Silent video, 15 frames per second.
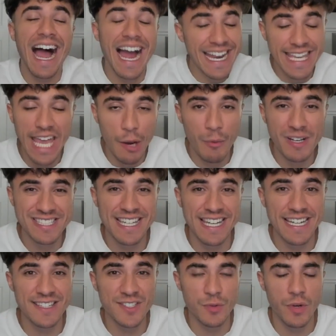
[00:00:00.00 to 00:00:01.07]
I can't wait to
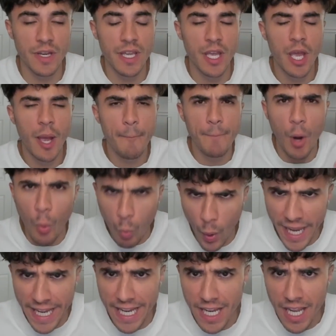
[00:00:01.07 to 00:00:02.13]
get into it. But
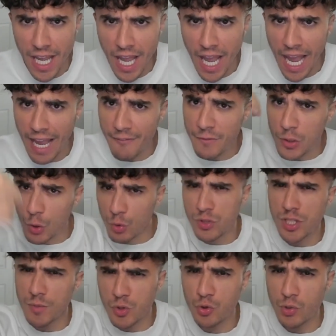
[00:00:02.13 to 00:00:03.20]
wait, have
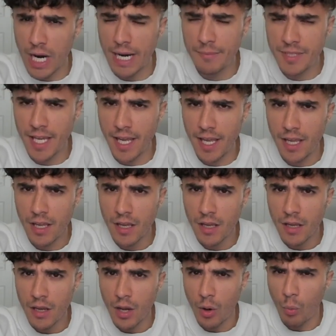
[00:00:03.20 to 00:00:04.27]
you subscribed
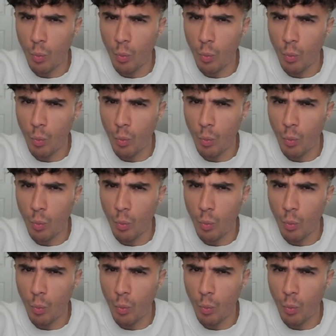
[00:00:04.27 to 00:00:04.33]
yet?